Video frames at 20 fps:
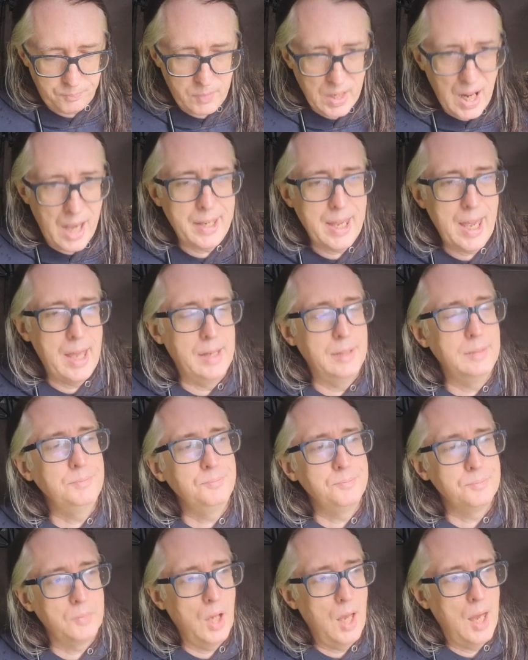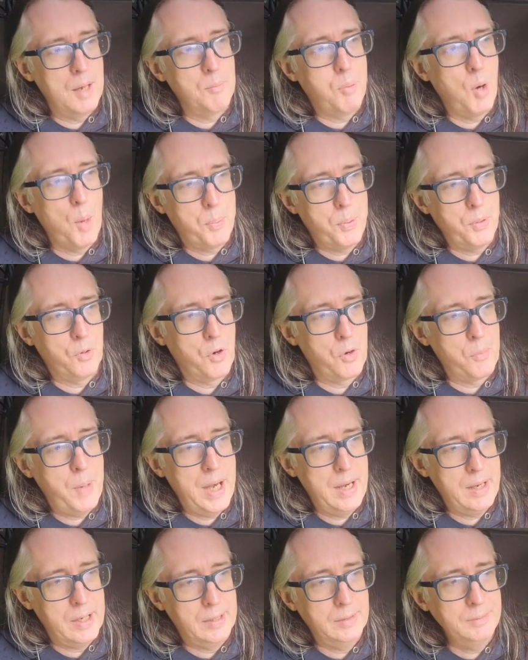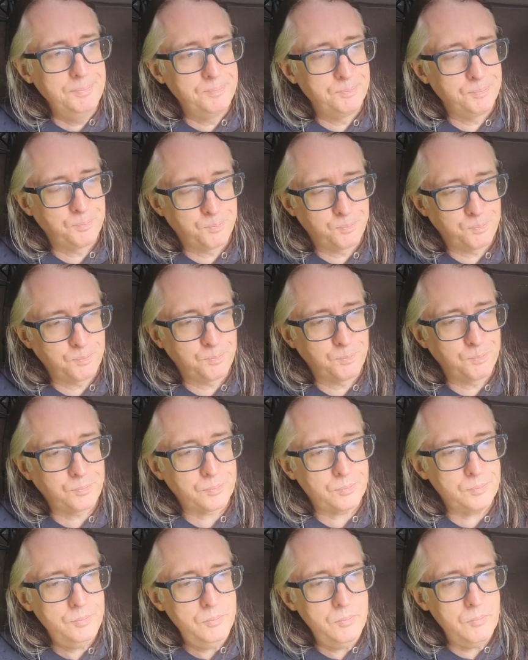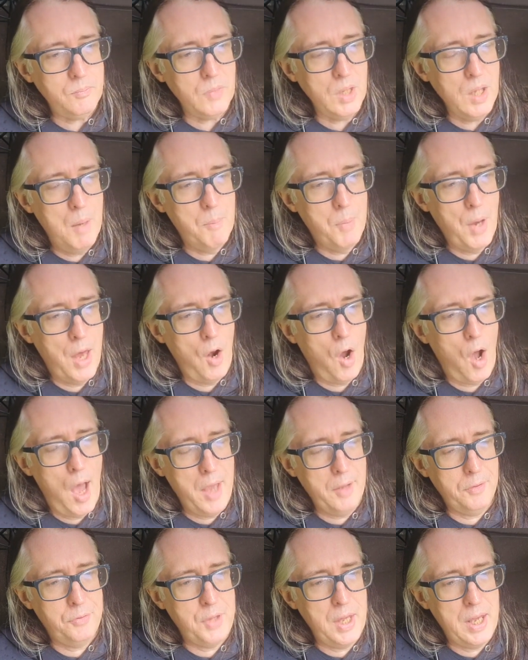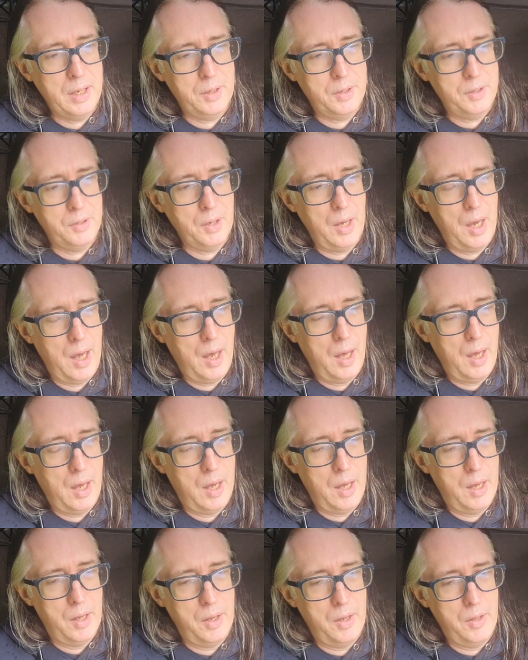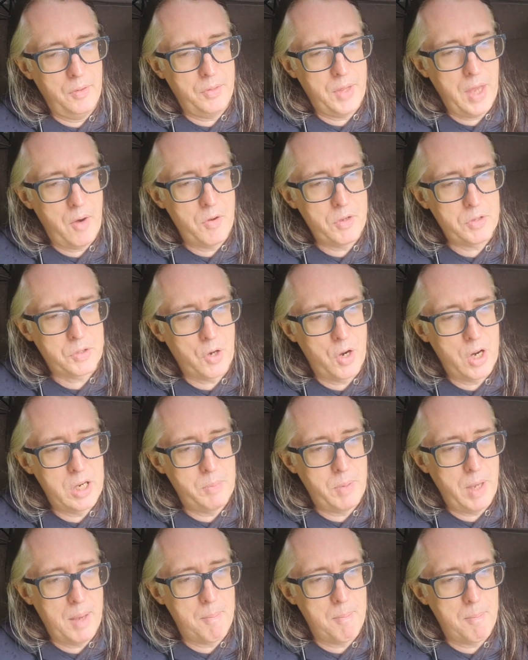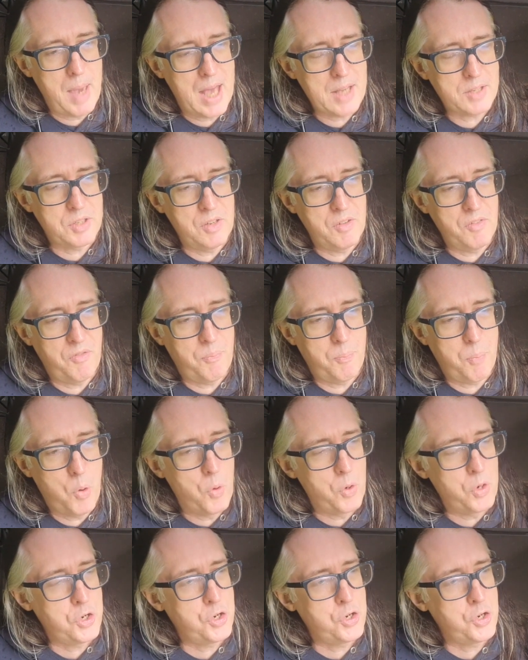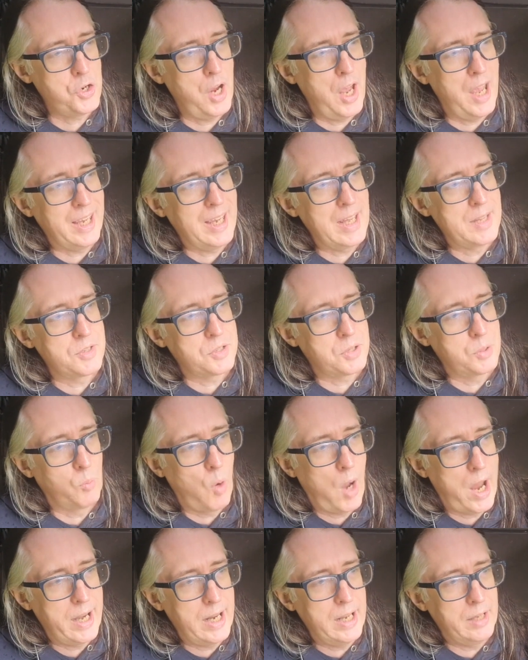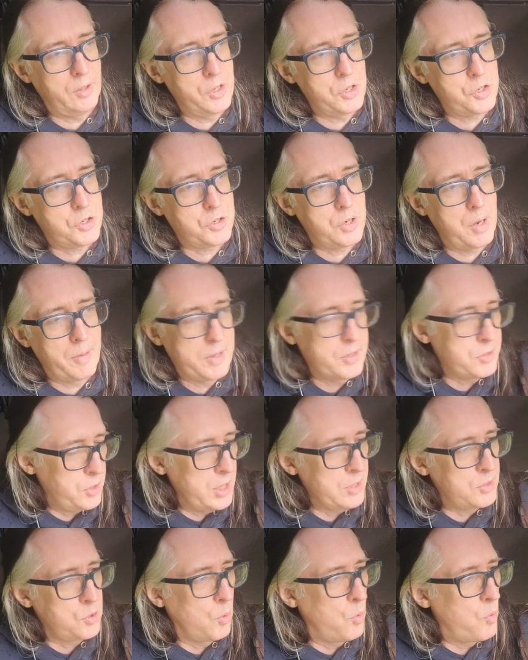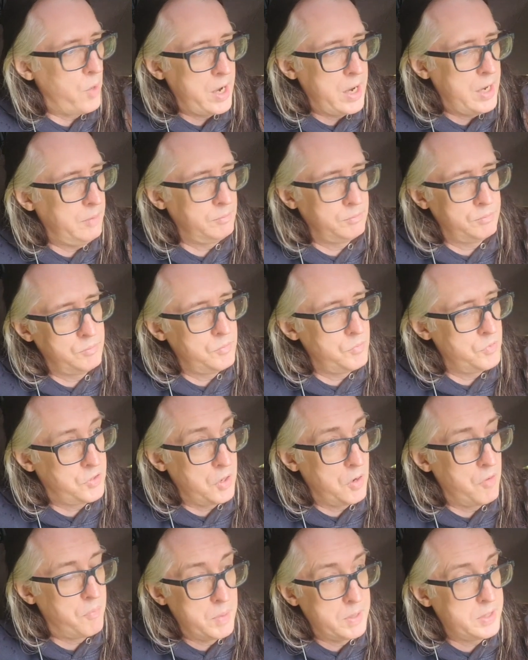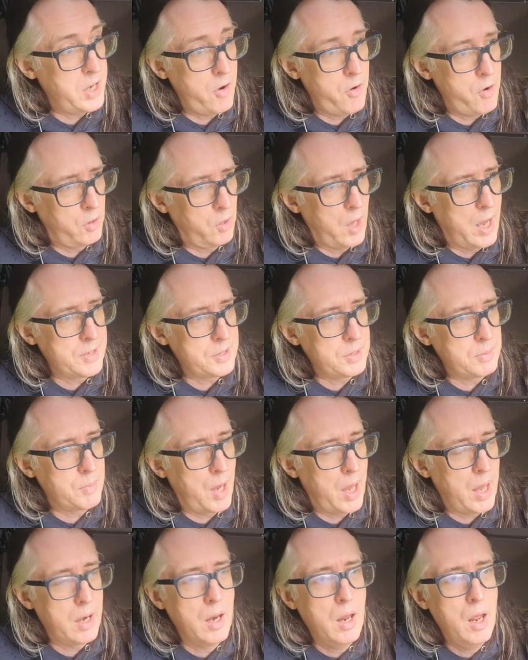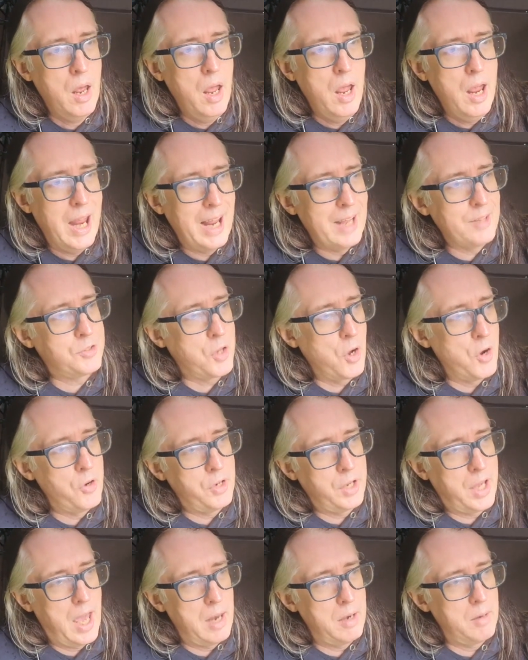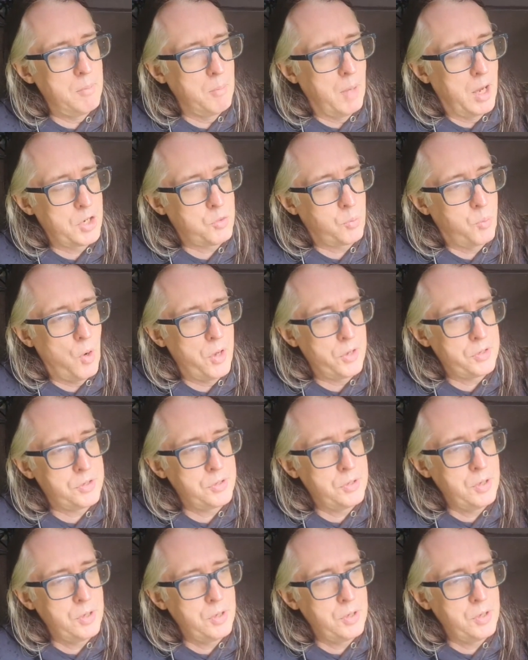Again, unpopular opinion, but I think there is going to be a massive push against the white English. And it's already sort of materializing, but it's going to get much worse.